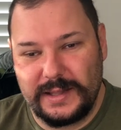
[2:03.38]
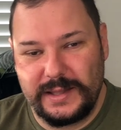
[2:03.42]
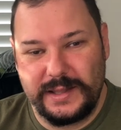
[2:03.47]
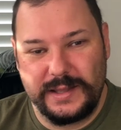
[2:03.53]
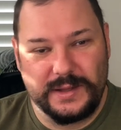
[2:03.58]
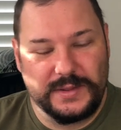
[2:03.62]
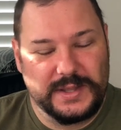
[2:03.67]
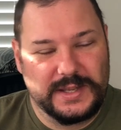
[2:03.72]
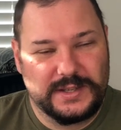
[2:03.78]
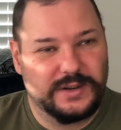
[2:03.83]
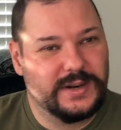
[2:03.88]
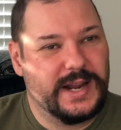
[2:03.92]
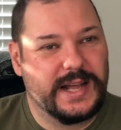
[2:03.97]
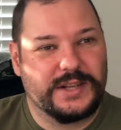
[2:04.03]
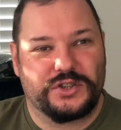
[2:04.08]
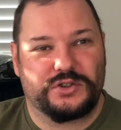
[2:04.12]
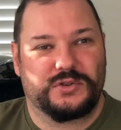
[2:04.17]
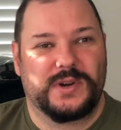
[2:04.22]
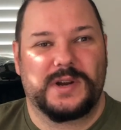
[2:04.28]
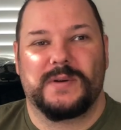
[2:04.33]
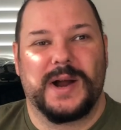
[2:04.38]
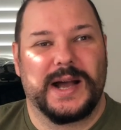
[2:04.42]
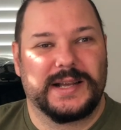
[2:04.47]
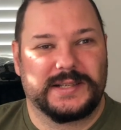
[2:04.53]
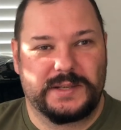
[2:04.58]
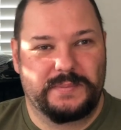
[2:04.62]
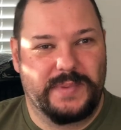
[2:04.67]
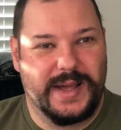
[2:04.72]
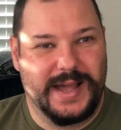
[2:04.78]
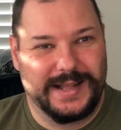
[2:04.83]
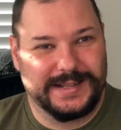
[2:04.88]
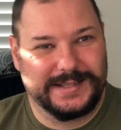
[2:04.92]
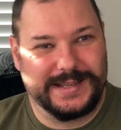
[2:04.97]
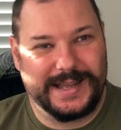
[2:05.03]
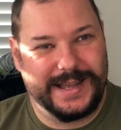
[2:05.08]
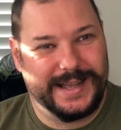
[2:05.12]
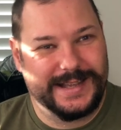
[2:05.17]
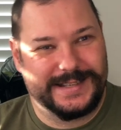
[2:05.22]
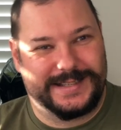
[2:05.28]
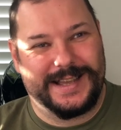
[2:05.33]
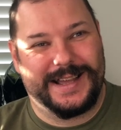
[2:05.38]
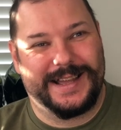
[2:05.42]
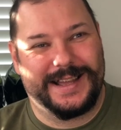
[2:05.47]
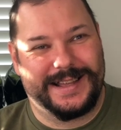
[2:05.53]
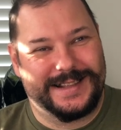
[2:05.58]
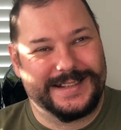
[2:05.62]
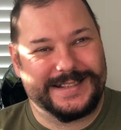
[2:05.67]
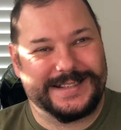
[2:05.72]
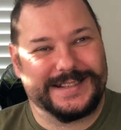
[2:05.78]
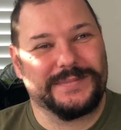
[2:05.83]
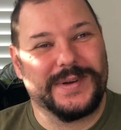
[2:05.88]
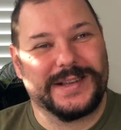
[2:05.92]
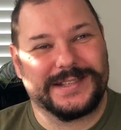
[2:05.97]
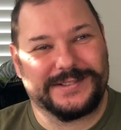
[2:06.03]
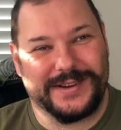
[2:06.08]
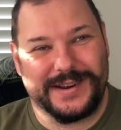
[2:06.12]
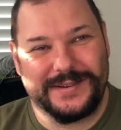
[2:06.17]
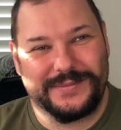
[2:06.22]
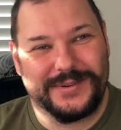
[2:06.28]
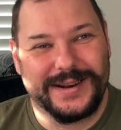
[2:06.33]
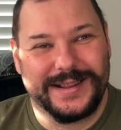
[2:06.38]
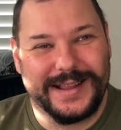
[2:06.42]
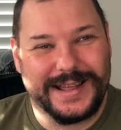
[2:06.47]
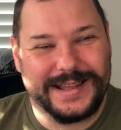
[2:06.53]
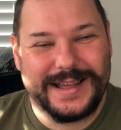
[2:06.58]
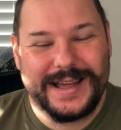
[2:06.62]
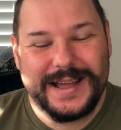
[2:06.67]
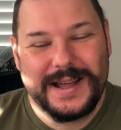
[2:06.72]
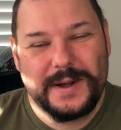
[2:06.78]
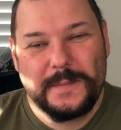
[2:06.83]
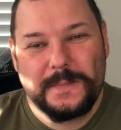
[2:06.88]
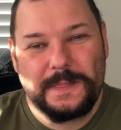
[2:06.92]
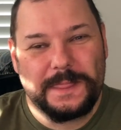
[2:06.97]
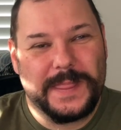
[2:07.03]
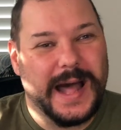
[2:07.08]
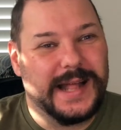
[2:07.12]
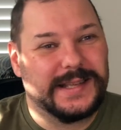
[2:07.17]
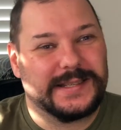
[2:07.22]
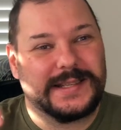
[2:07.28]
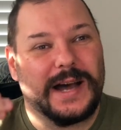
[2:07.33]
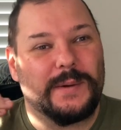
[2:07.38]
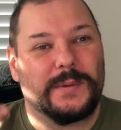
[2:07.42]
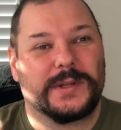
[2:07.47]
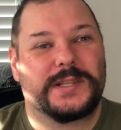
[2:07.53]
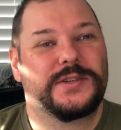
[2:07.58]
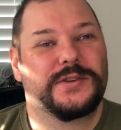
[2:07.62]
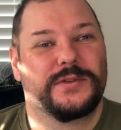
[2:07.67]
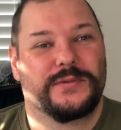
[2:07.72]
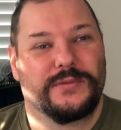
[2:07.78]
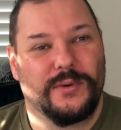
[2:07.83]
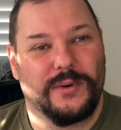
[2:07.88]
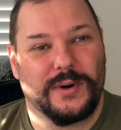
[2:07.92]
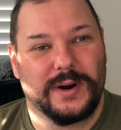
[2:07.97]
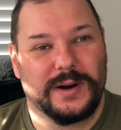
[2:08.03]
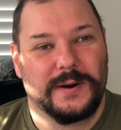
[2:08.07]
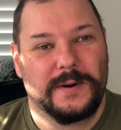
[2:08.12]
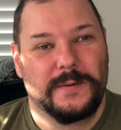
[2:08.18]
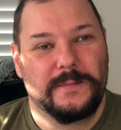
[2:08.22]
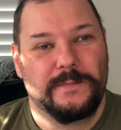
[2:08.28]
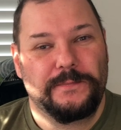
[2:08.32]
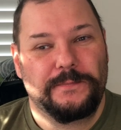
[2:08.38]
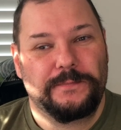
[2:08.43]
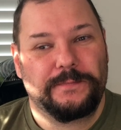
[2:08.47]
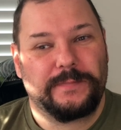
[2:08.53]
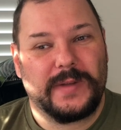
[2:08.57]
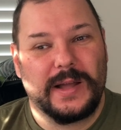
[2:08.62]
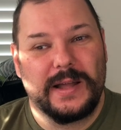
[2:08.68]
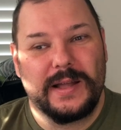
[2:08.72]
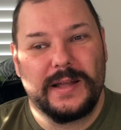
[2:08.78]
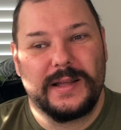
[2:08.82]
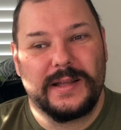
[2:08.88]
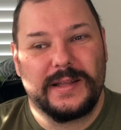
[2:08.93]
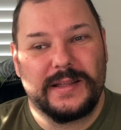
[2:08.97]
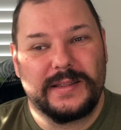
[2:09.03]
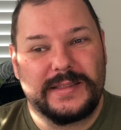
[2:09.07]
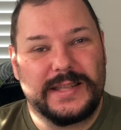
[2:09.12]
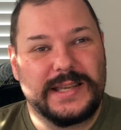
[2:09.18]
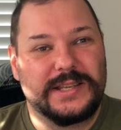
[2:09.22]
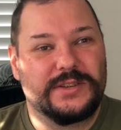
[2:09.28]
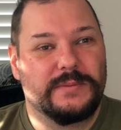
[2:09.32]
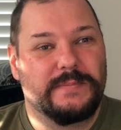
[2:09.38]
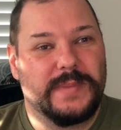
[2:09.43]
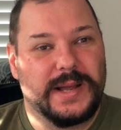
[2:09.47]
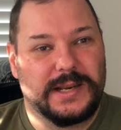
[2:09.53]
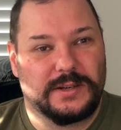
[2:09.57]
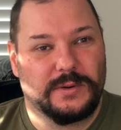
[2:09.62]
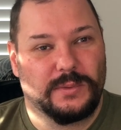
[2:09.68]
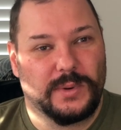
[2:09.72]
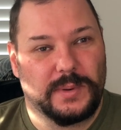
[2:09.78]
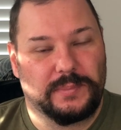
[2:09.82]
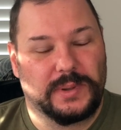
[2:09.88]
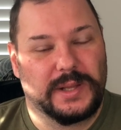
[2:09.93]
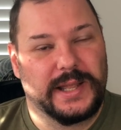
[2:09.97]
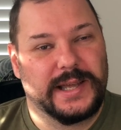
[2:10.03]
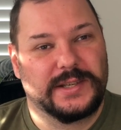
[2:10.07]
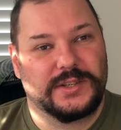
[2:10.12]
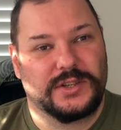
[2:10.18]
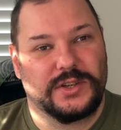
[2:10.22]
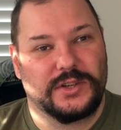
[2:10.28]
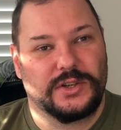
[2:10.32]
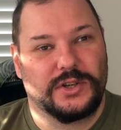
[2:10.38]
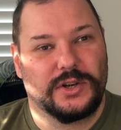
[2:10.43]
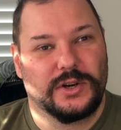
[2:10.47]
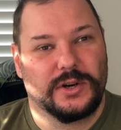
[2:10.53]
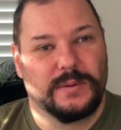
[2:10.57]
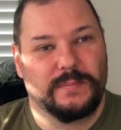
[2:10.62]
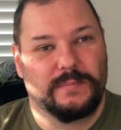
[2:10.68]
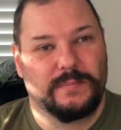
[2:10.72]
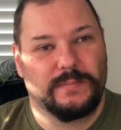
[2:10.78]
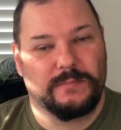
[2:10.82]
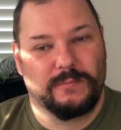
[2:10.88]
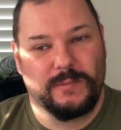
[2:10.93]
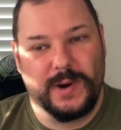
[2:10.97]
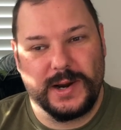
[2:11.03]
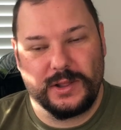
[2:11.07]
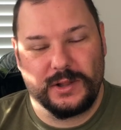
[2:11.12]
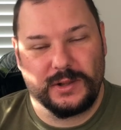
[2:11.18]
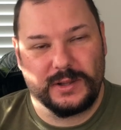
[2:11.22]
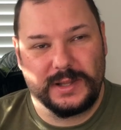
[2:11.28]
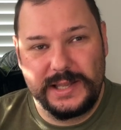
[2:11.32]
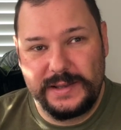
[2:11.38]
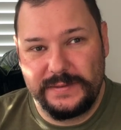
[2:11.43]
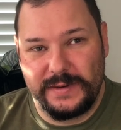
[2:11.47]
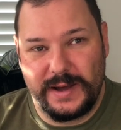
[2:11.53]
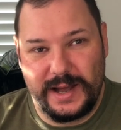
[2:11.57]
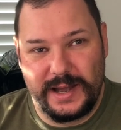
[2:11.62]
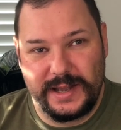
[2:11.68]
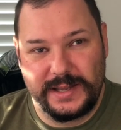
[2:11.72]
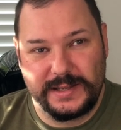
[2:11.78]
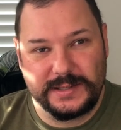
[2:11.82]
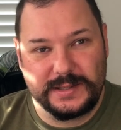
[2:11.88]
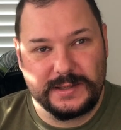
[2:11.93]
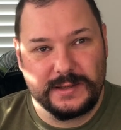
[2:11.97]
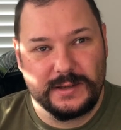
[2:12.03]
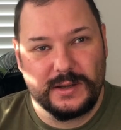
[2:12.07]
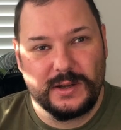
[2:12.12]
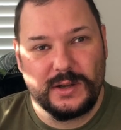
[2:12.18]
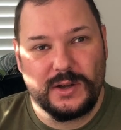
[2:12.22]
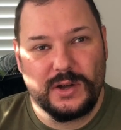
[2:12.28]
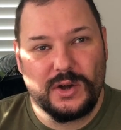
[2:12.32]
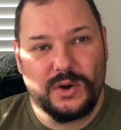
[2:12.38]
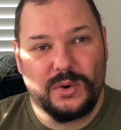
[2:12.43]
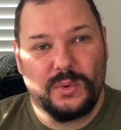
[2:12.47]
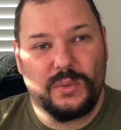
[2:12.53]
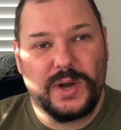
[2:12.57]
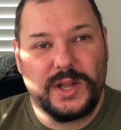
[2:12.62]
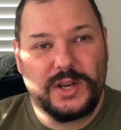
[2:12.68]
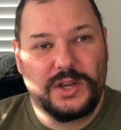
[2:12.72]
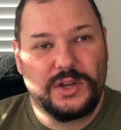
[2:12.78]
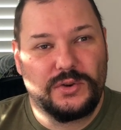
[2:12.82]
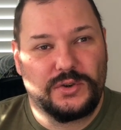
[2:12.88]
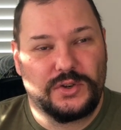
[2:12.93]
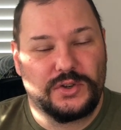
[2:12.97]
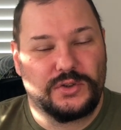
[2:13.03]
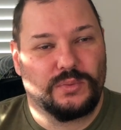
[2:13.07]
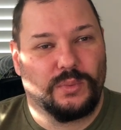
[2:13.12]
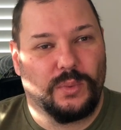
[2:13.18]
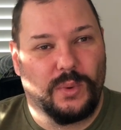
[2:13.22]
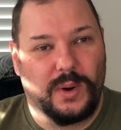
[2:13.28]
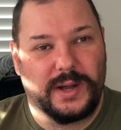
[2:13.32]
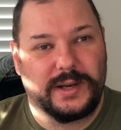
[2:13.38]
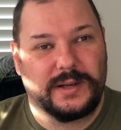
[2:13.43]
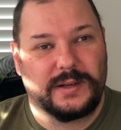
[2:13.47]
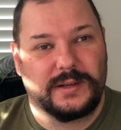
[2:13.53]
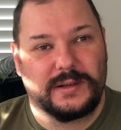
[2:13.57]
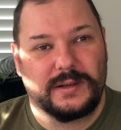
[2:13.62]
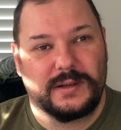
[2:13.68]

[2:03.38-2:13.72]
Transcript: you know, these are not street Rossi pants, I guess is the best way to put it. Like, that's not what these are for. These are meant to replace your regular Levi's when you just want